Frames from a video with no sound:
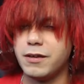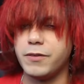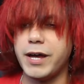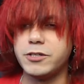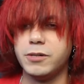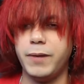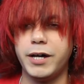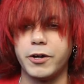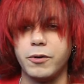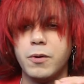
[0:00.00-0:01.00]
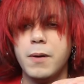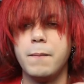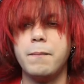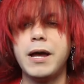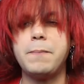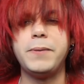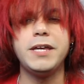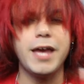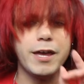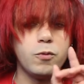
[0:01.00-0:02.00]
that Jamato might
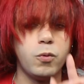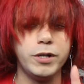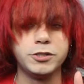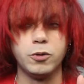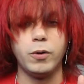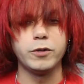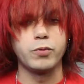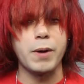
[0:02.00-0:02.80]
be a one-to-one